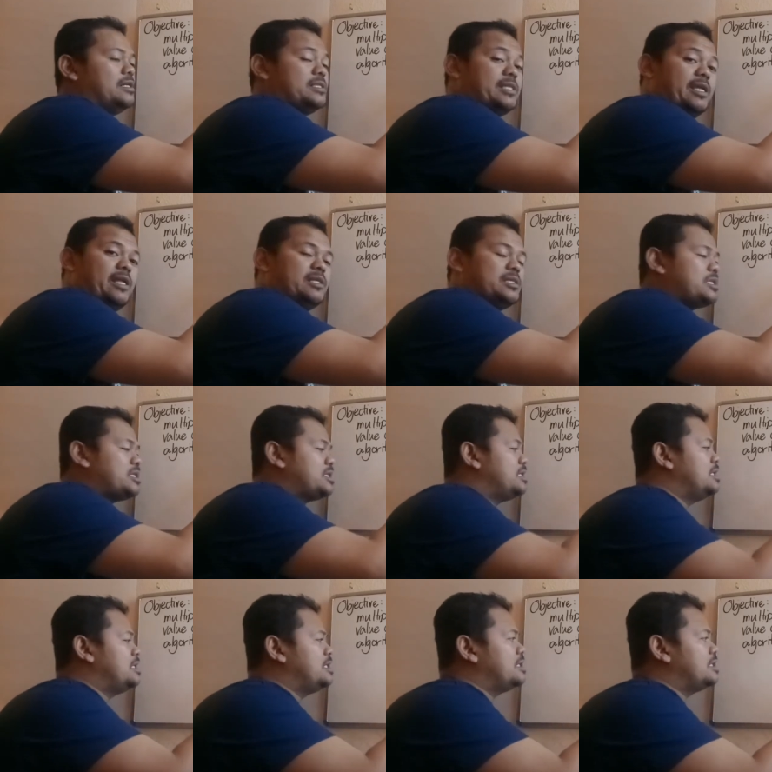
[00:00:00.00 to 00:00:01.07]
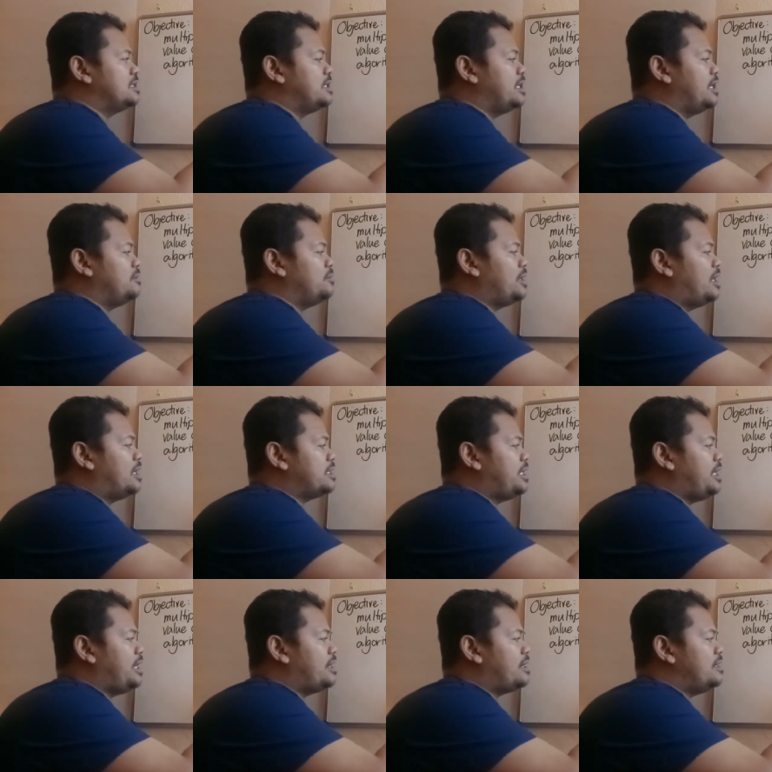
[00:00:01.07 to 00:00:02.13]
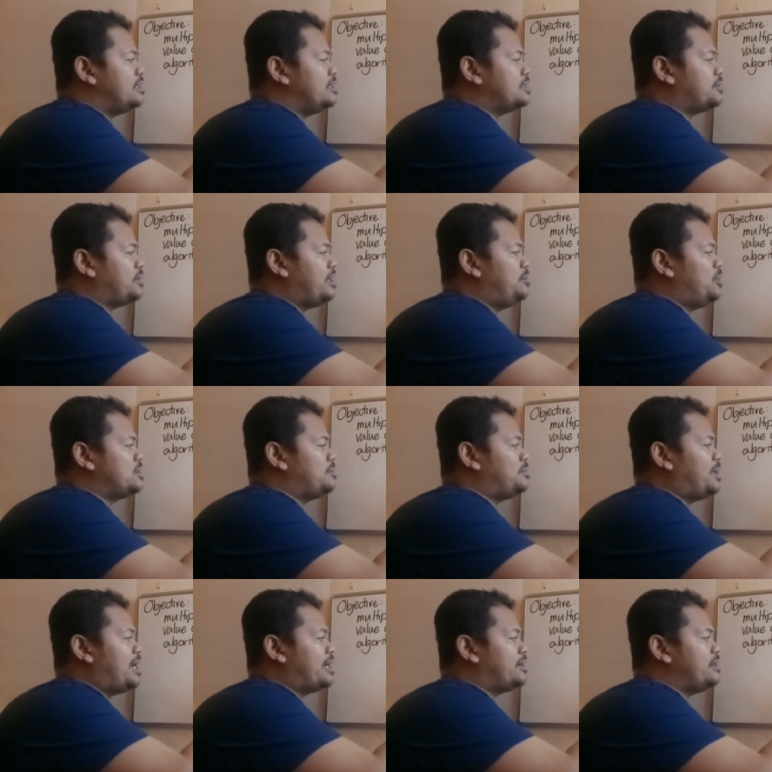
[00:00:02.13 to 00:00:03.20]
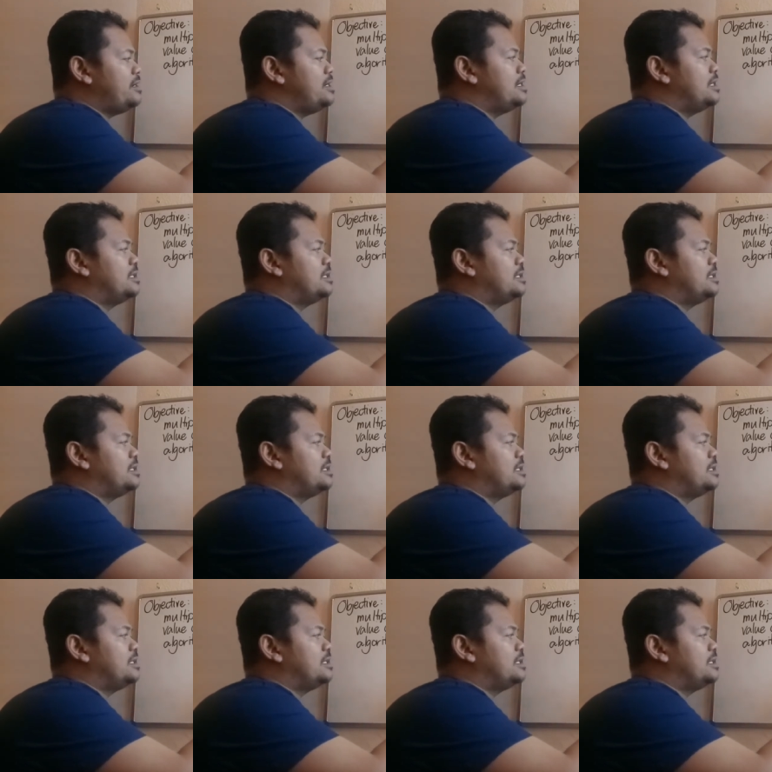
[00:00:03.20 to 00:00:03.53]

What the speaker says: tens. Then we got here 3 multiplier